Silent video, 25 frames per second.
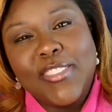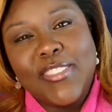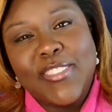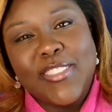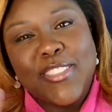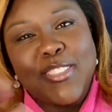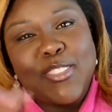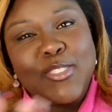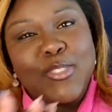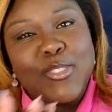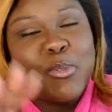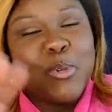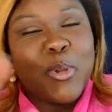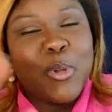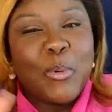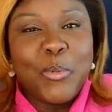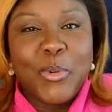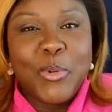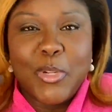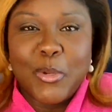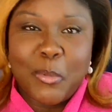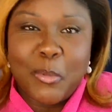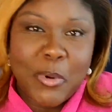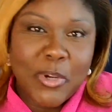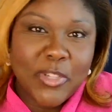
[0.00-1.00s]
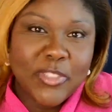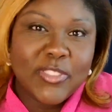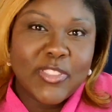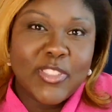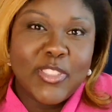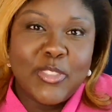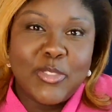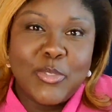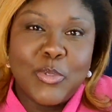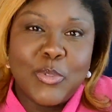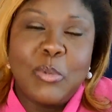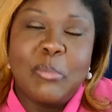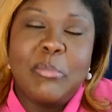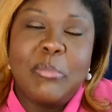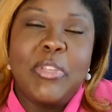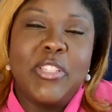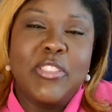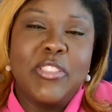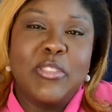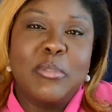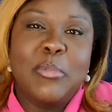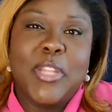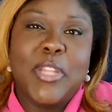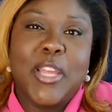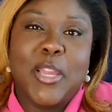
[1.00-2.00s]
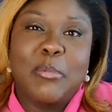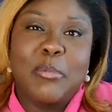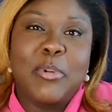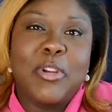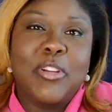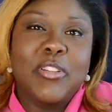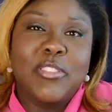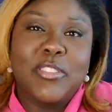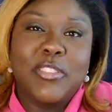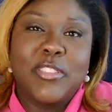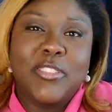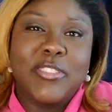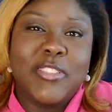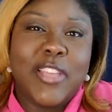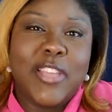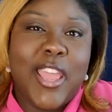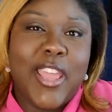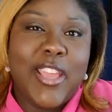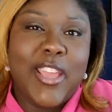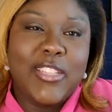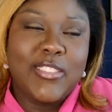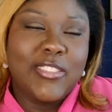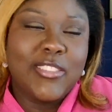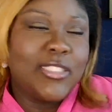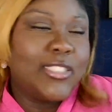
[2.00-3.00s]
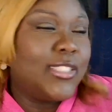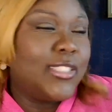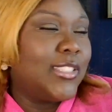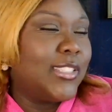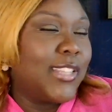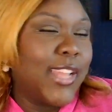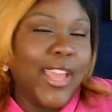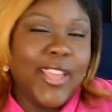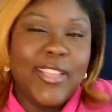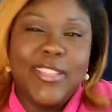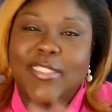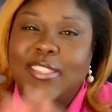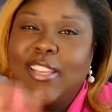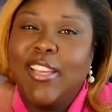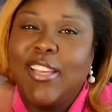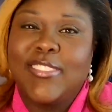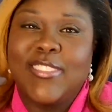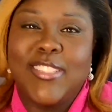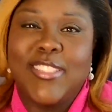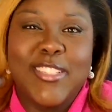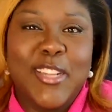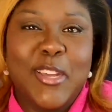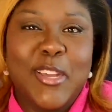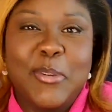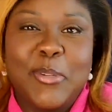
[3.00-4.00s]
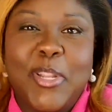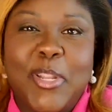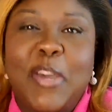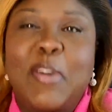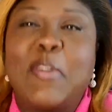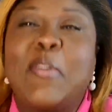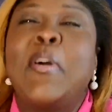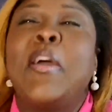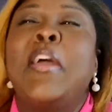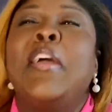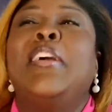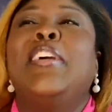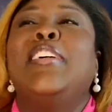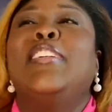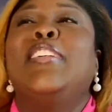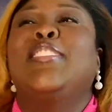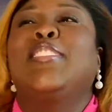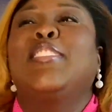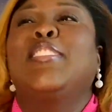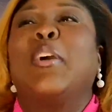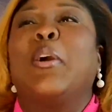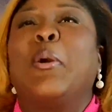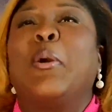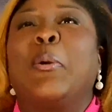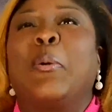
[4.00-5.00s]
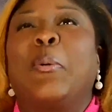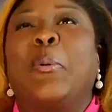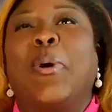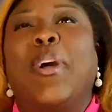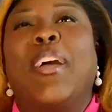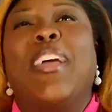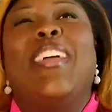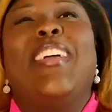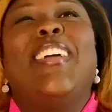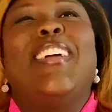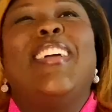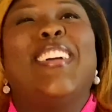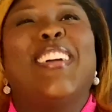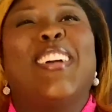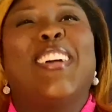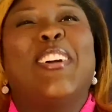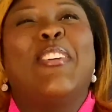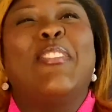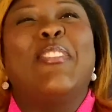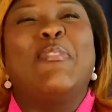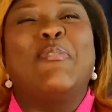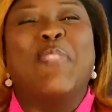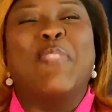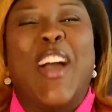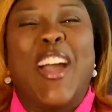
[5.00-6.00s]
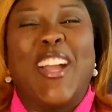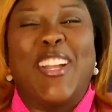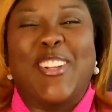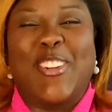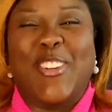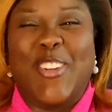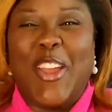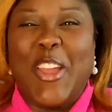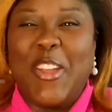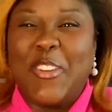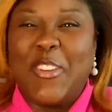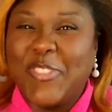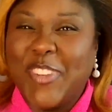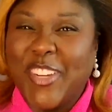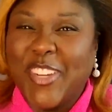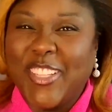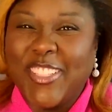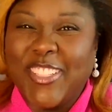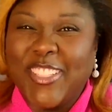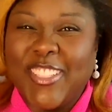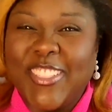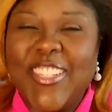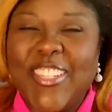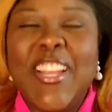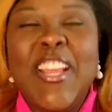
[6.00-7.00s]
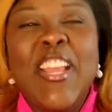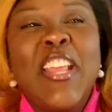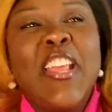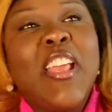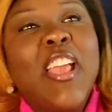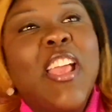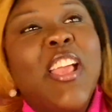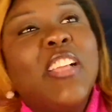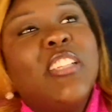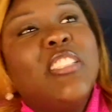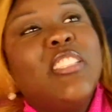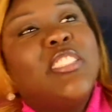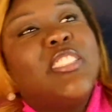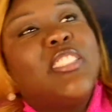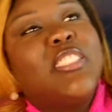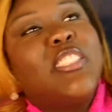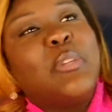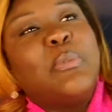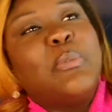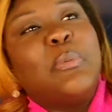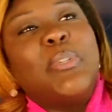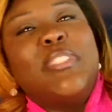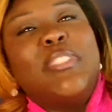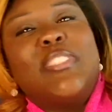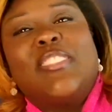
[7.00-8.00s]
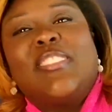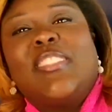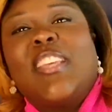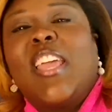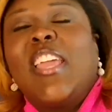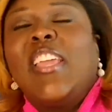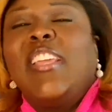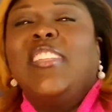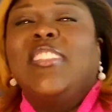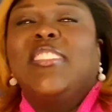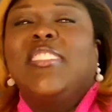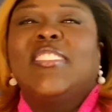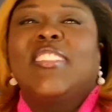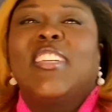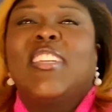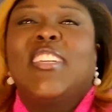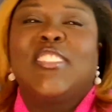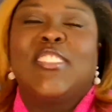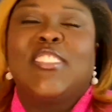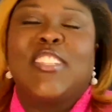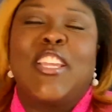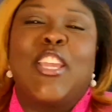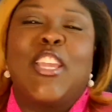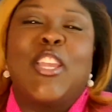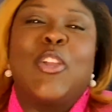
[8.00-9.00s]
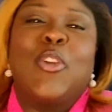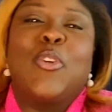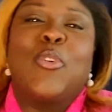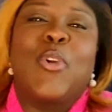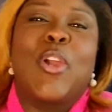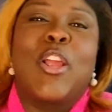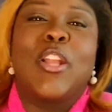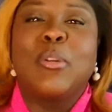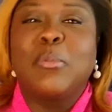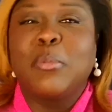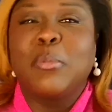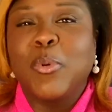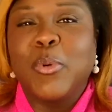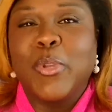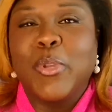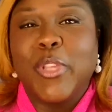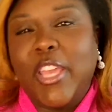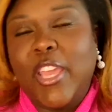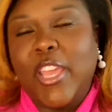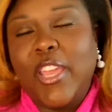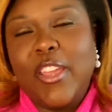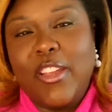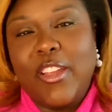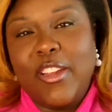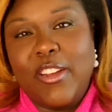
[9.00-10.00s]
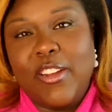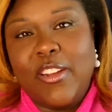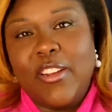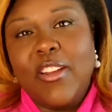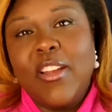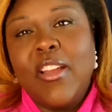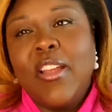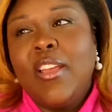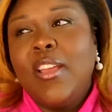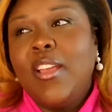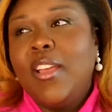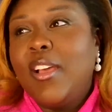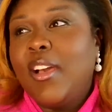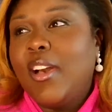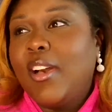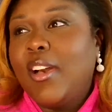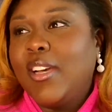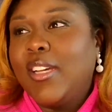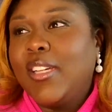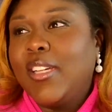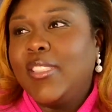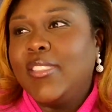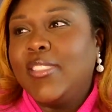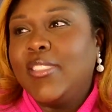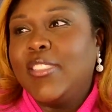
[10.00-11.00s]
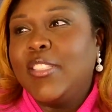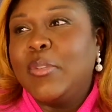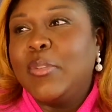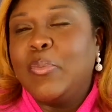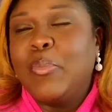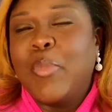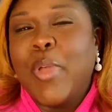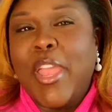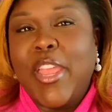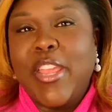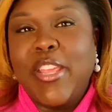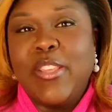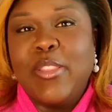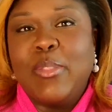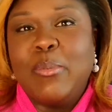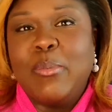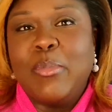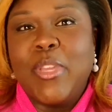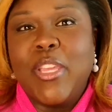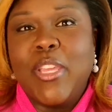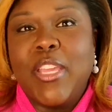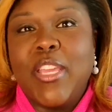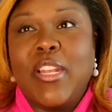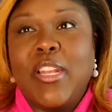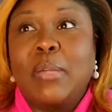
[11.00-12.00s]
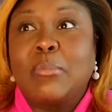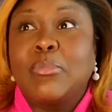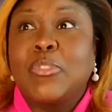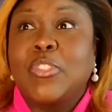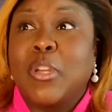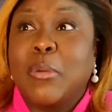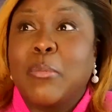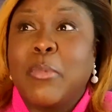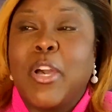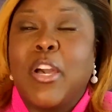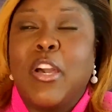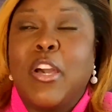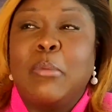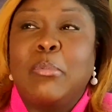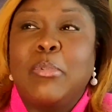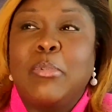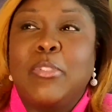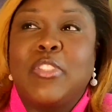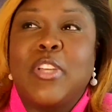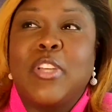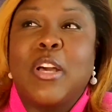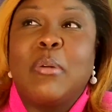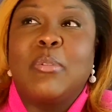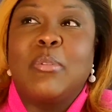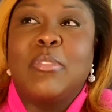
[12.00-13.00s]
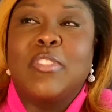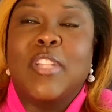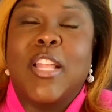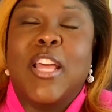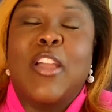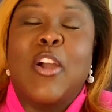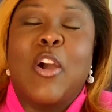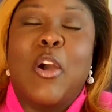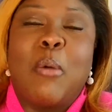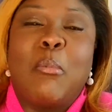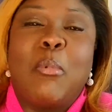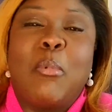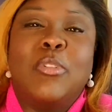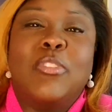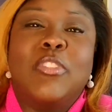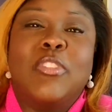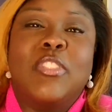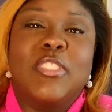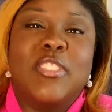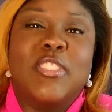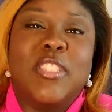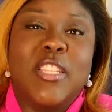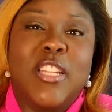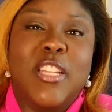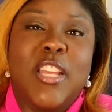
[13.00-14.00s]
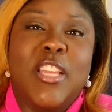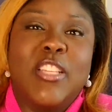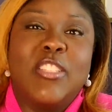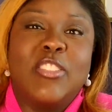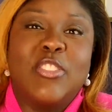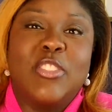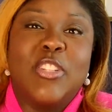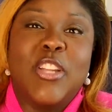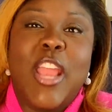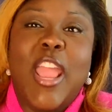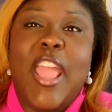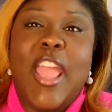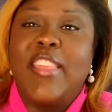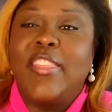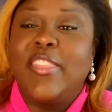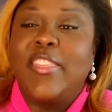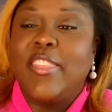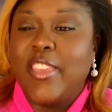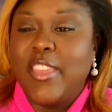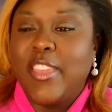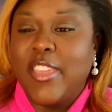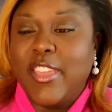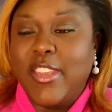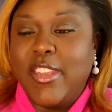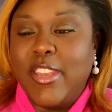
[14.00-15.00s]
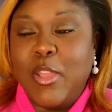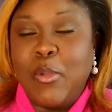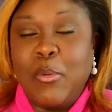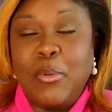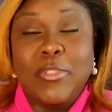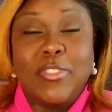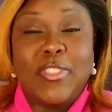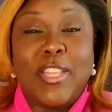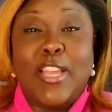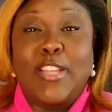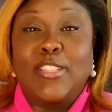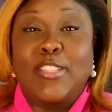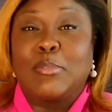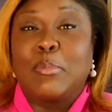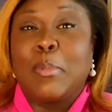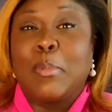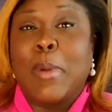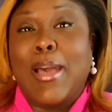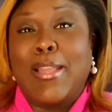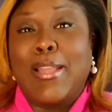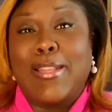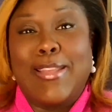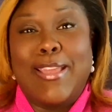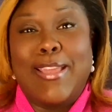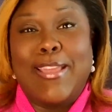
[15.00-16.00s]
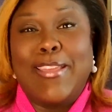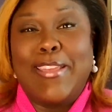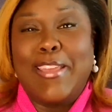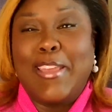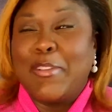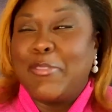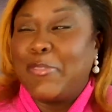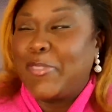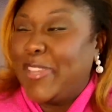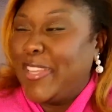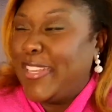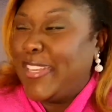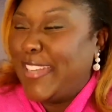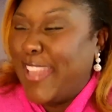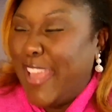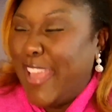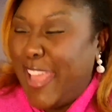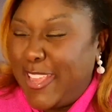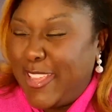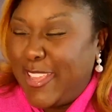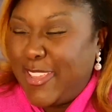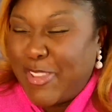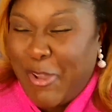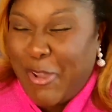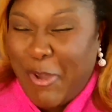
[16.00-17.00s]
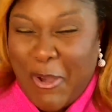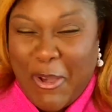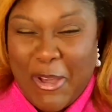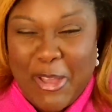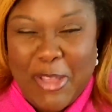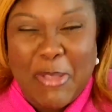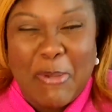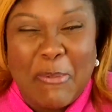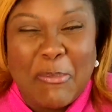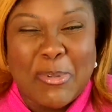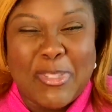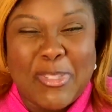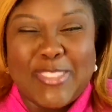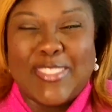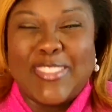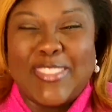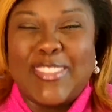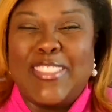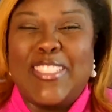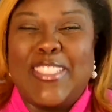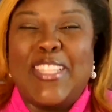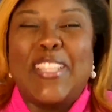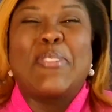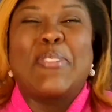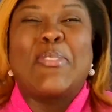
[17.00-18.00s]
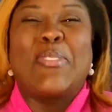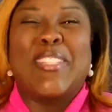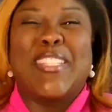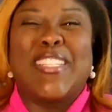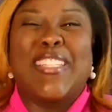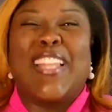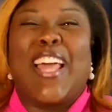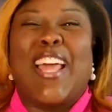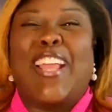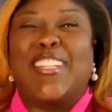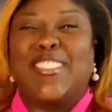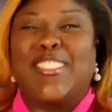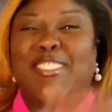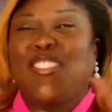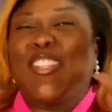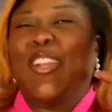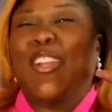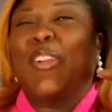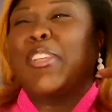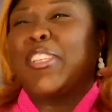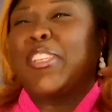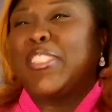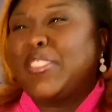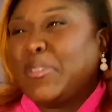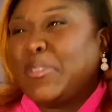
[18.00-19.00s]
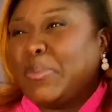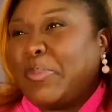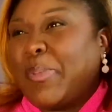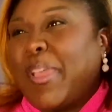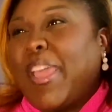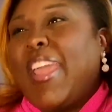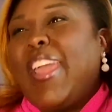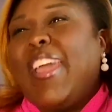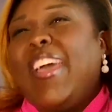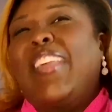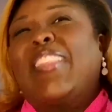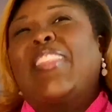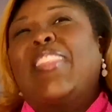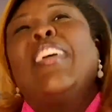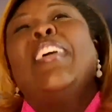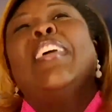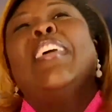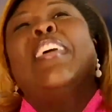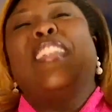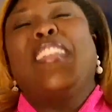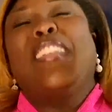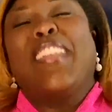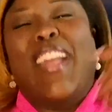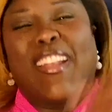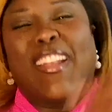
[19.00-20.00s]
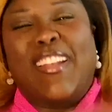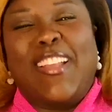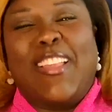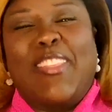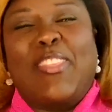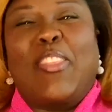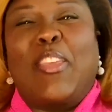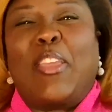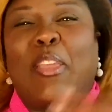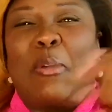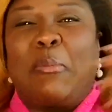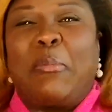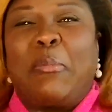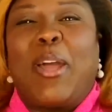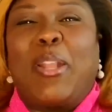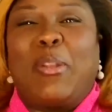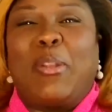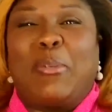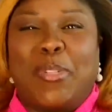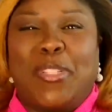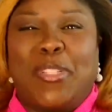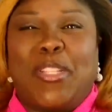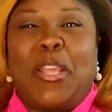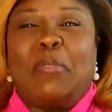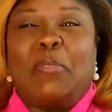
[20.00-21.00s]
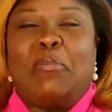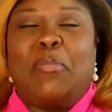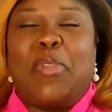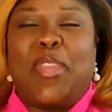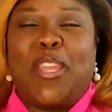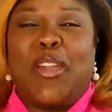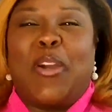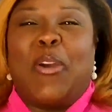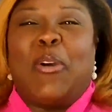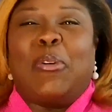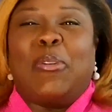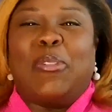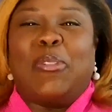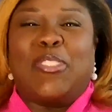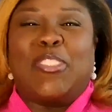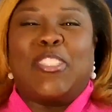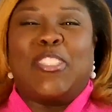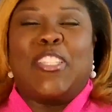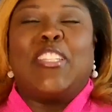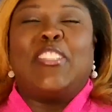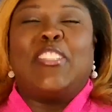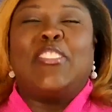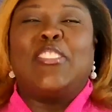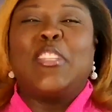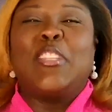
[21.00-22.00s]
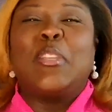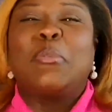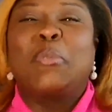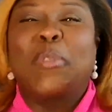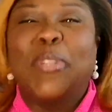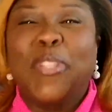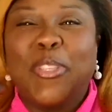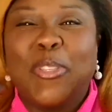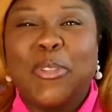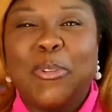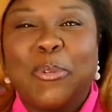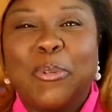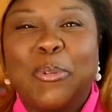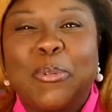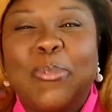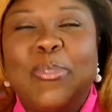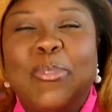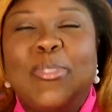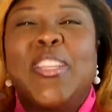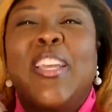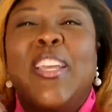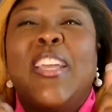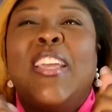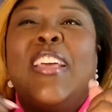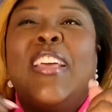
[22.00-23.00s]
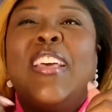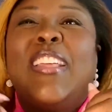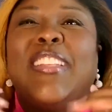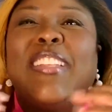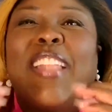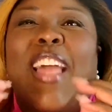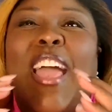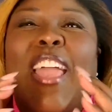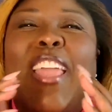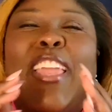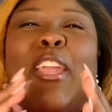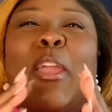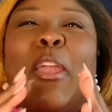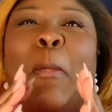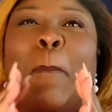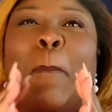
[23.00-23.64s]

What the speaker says: to this, one of the worst things you could be as a black person is ashy. Like that's a no-no. So my grandmother, she would take such incredible care to bathe me. And I'm talking about up until I was like almost a teenager. And then it was like a spa day every day, y'all. It was literally like a Turkish bath. Now that I think about it, with that big old because she would use like